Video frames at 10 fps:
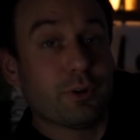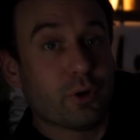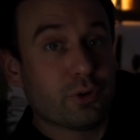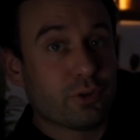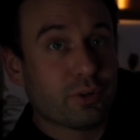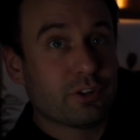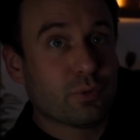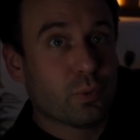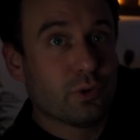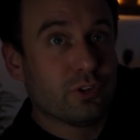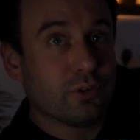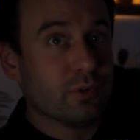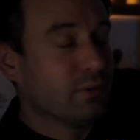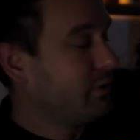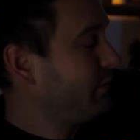when you're holding your wrist towards
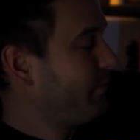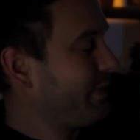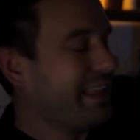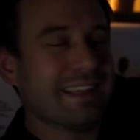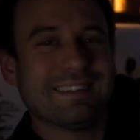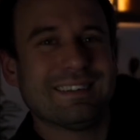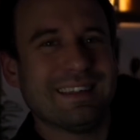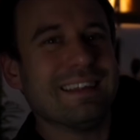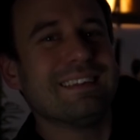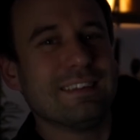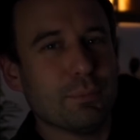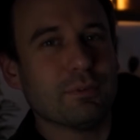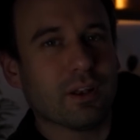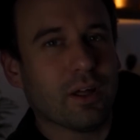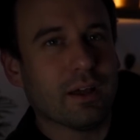you, it's
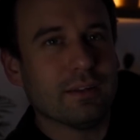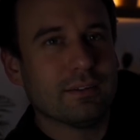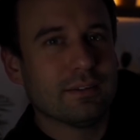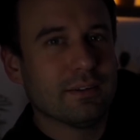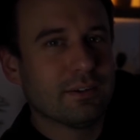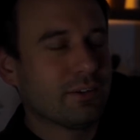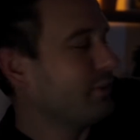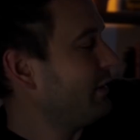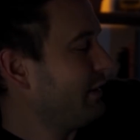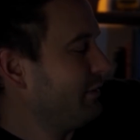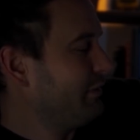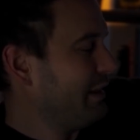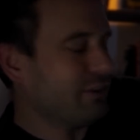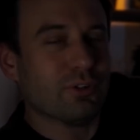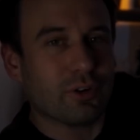dimmed the light because
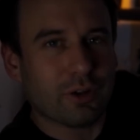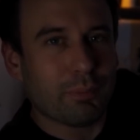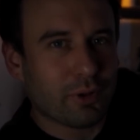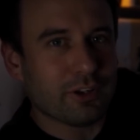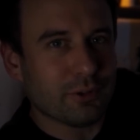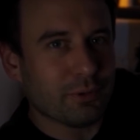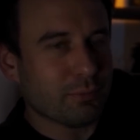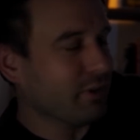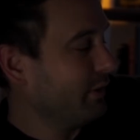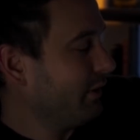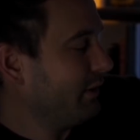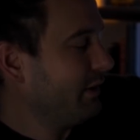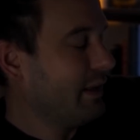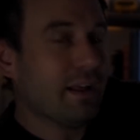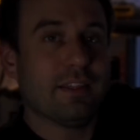it's not going to blind you in the middle of the night.
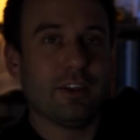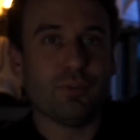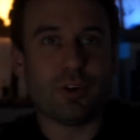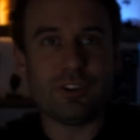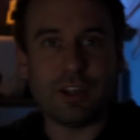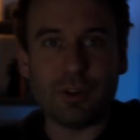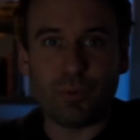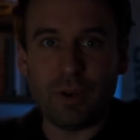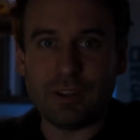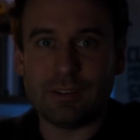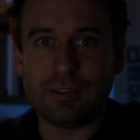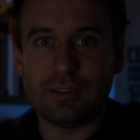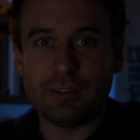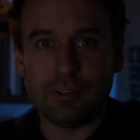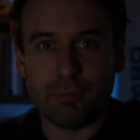And then you rotate your
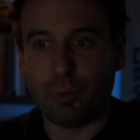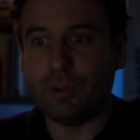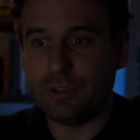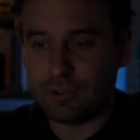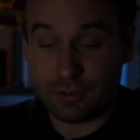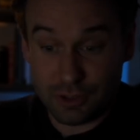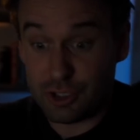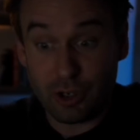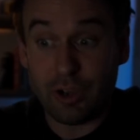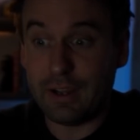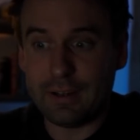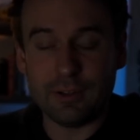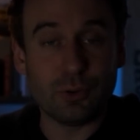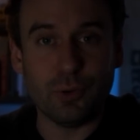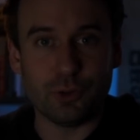wrist to point to shine
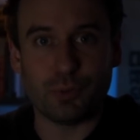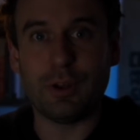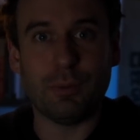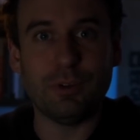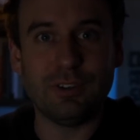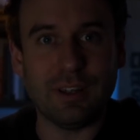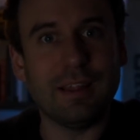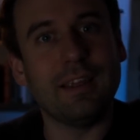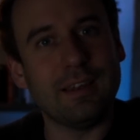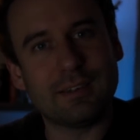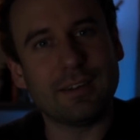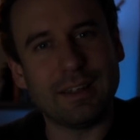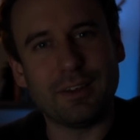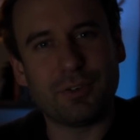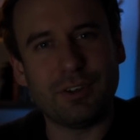the torch where you want it, and then it
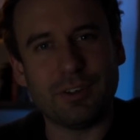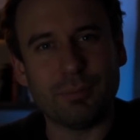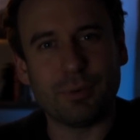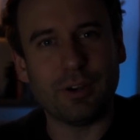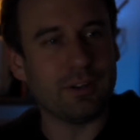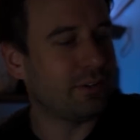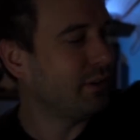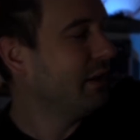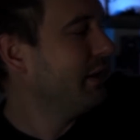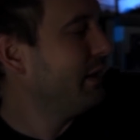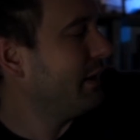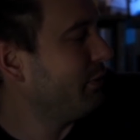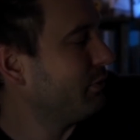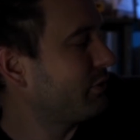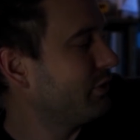suddenly increases in brightness. And
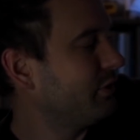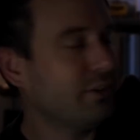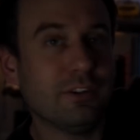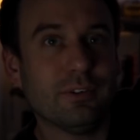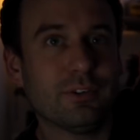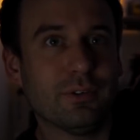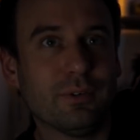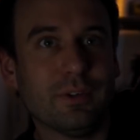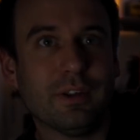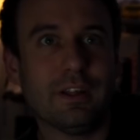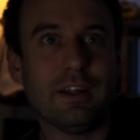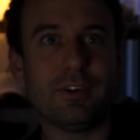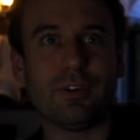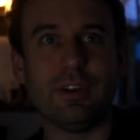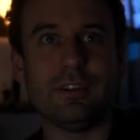it will just continue to
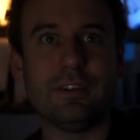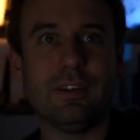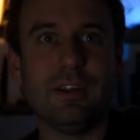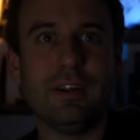increase